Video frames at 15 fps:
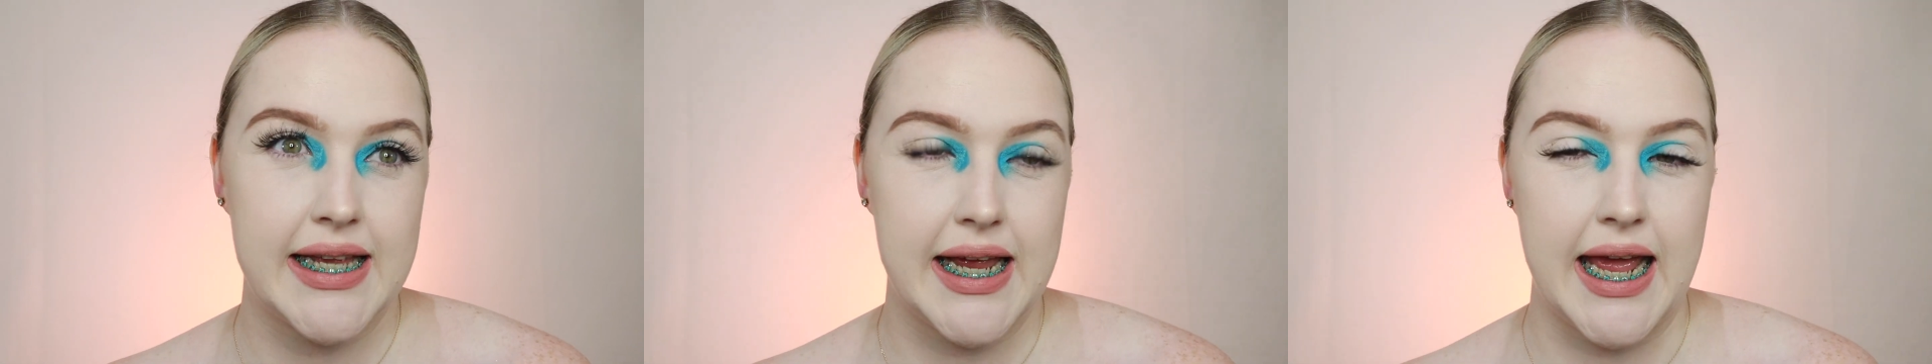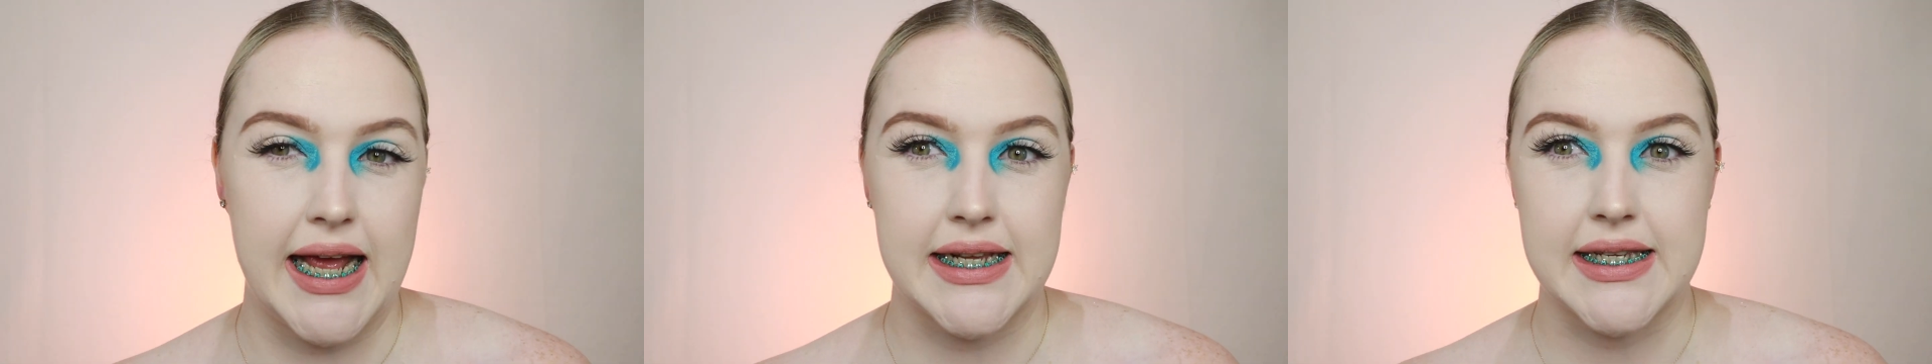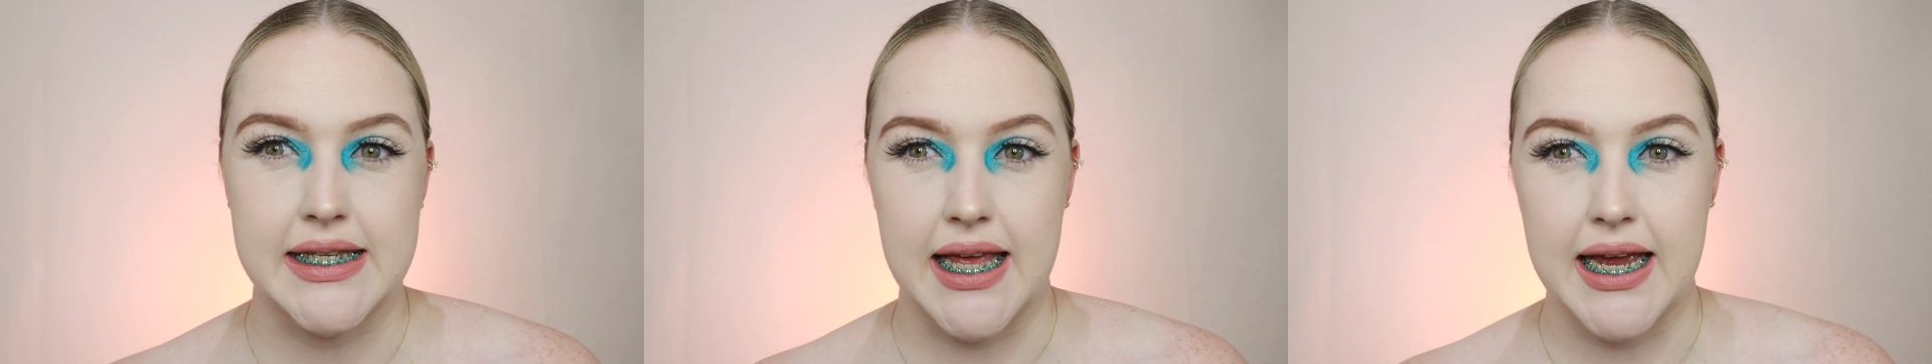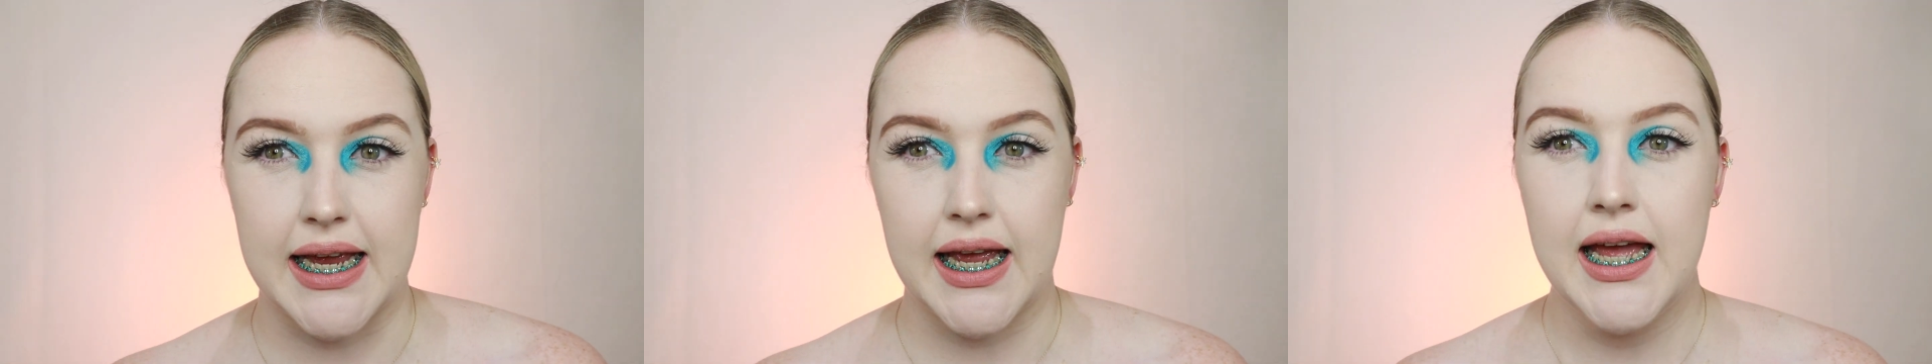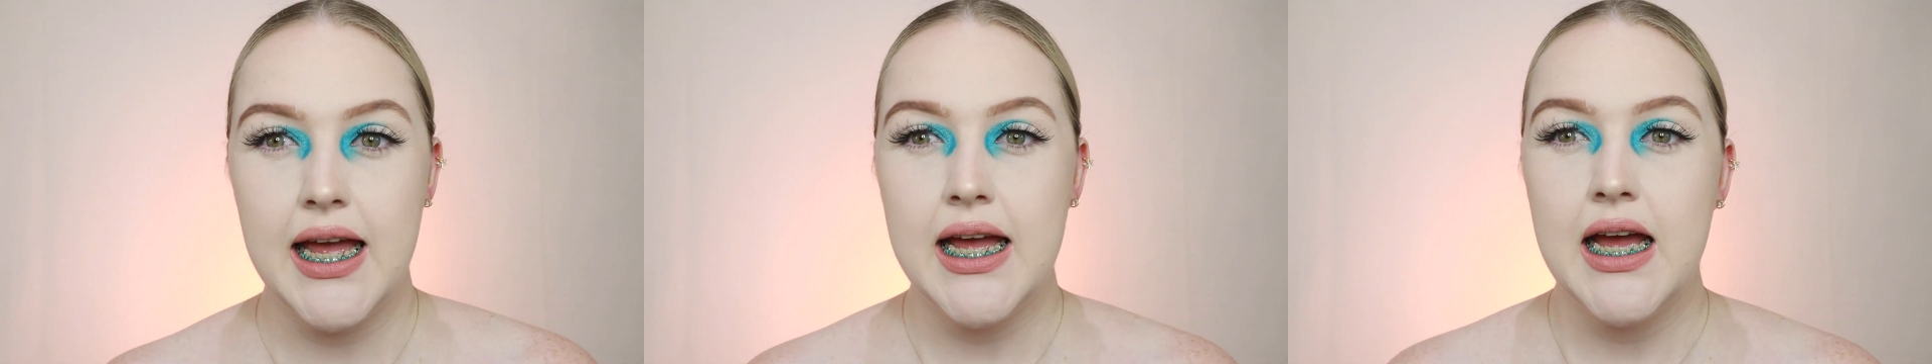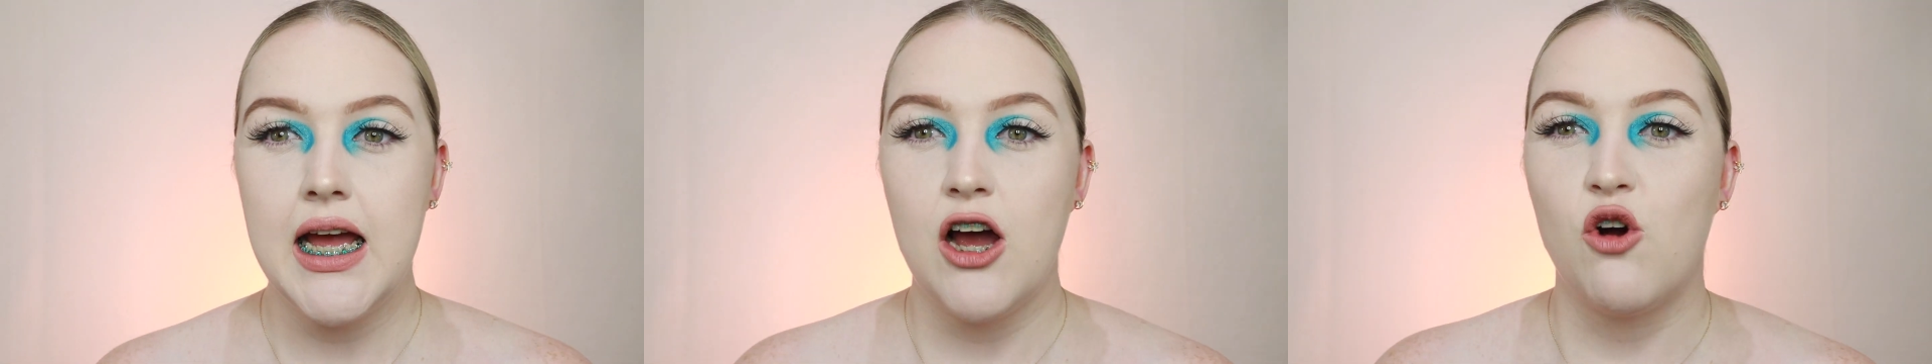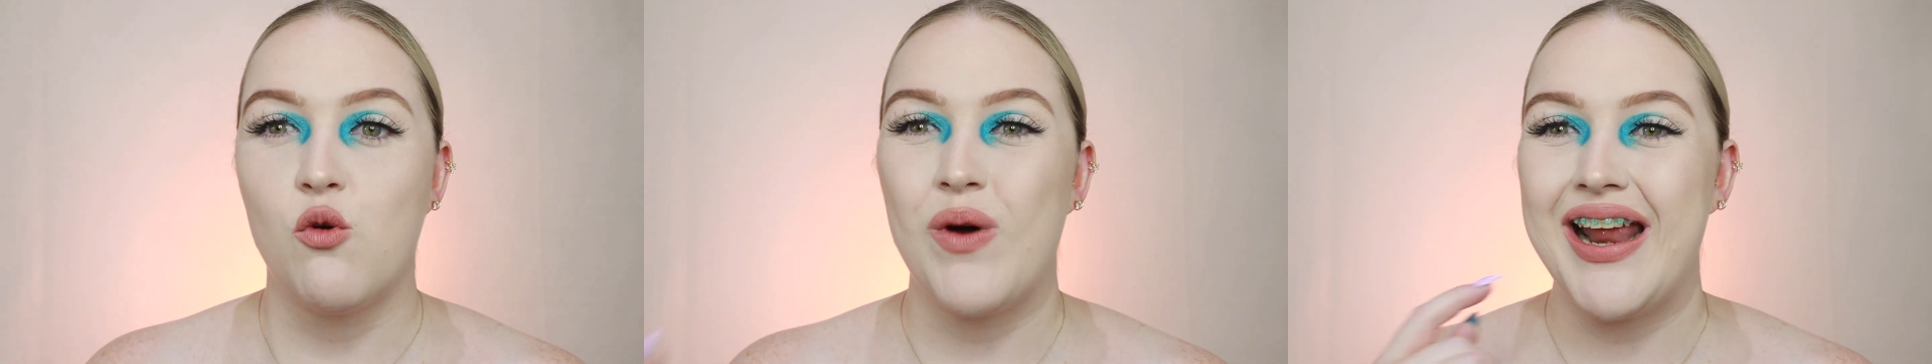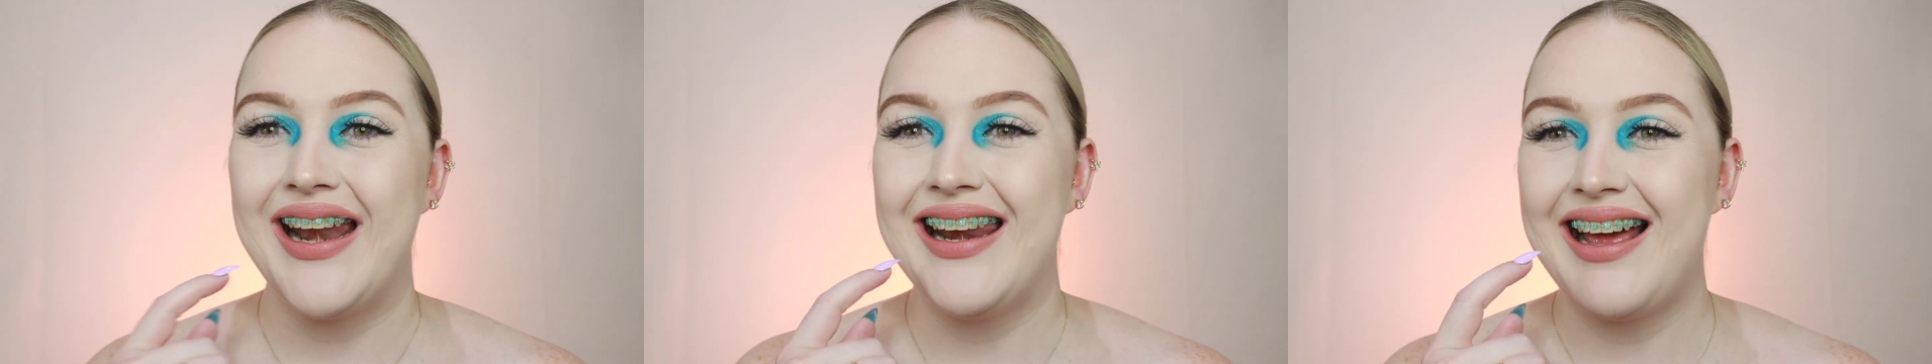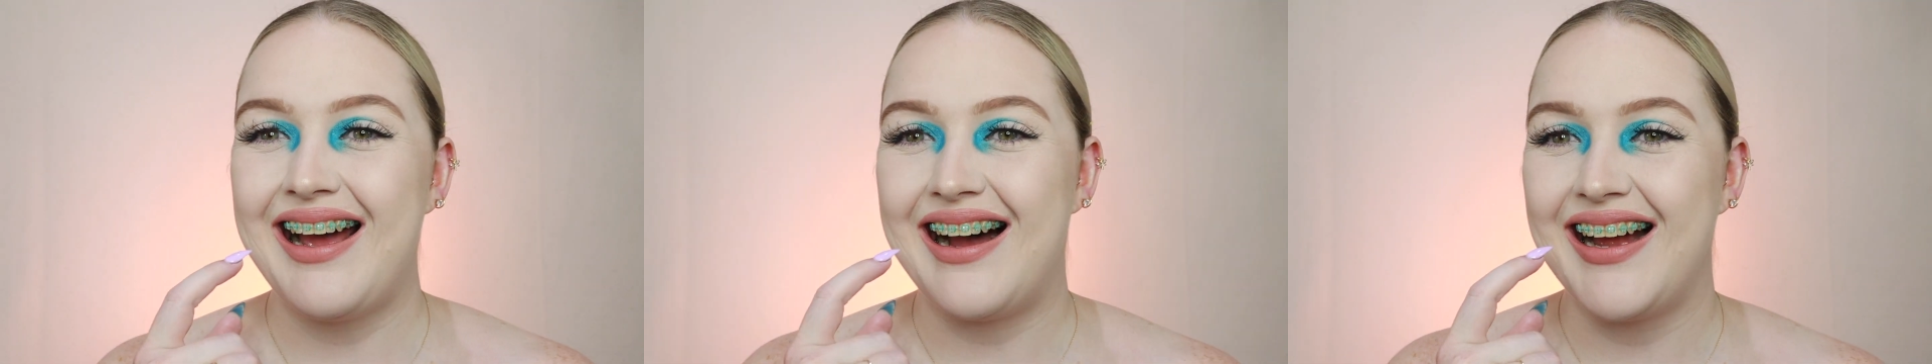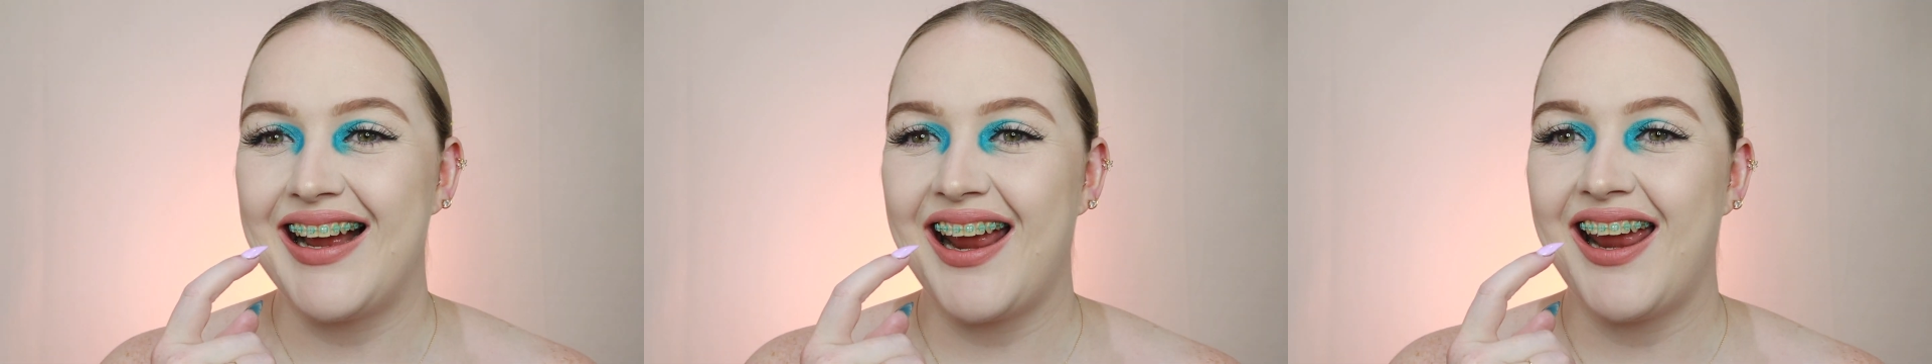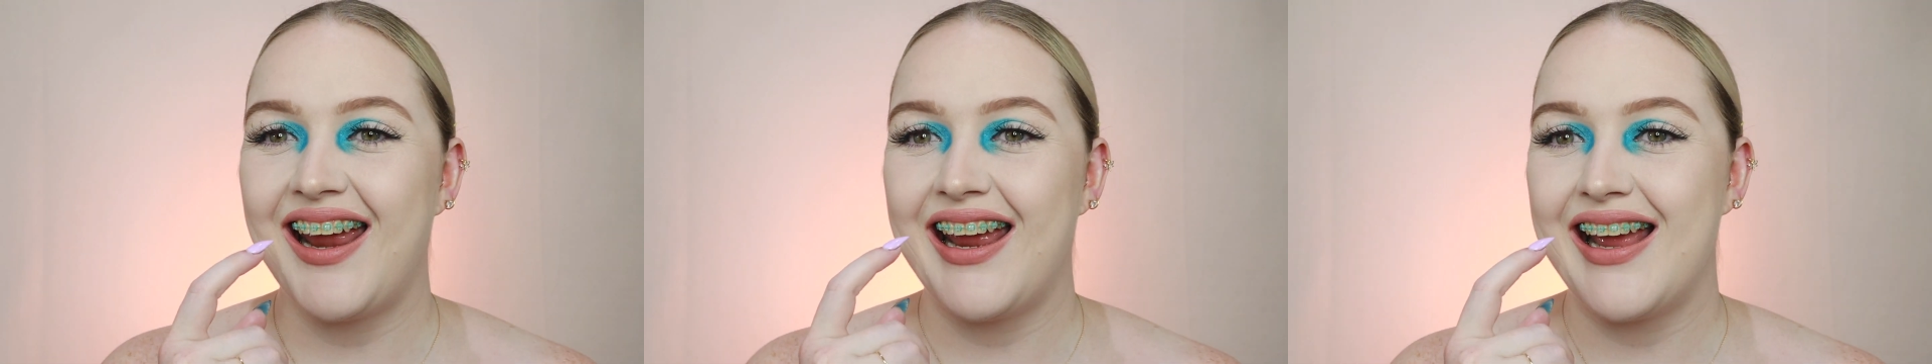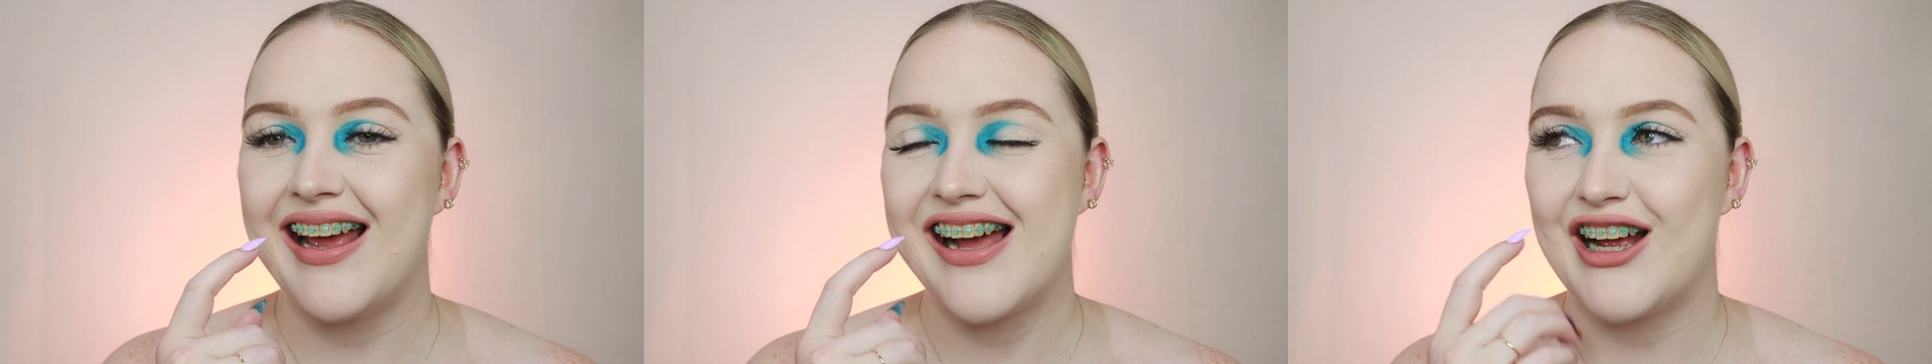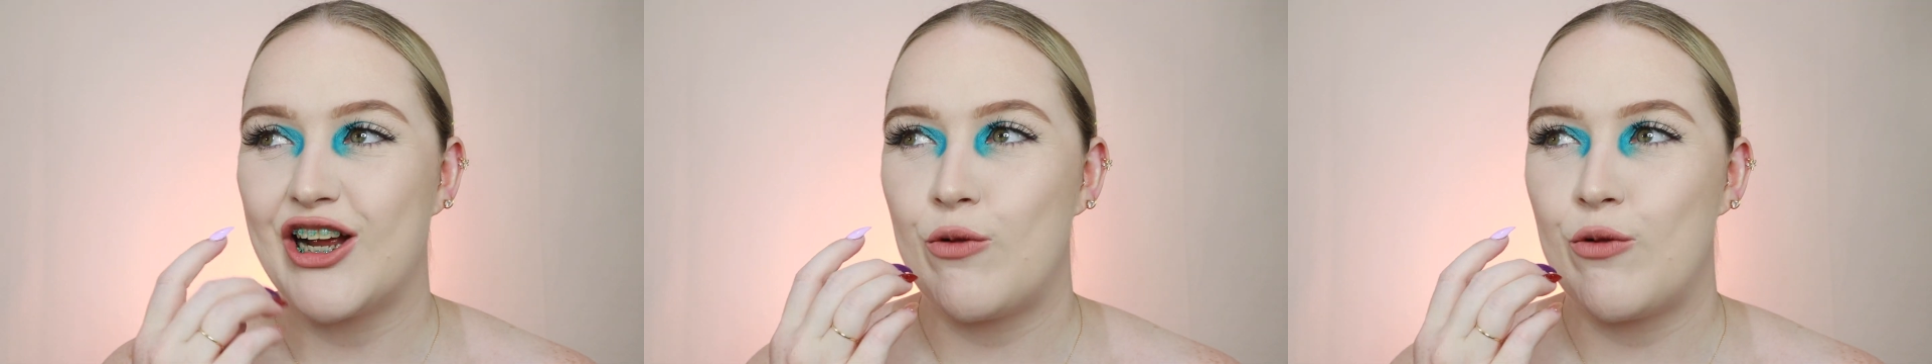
I guess, like when I